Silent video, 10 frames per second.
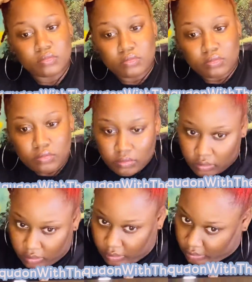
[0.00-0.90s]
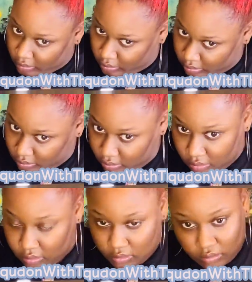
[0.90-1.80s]

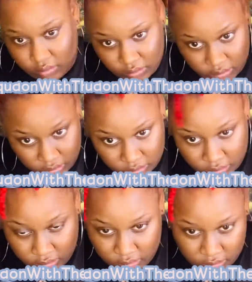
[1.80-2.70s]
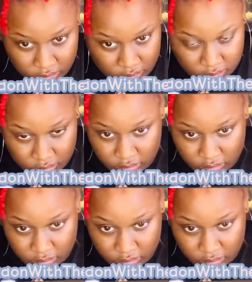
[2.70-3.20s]
Nobody speaks.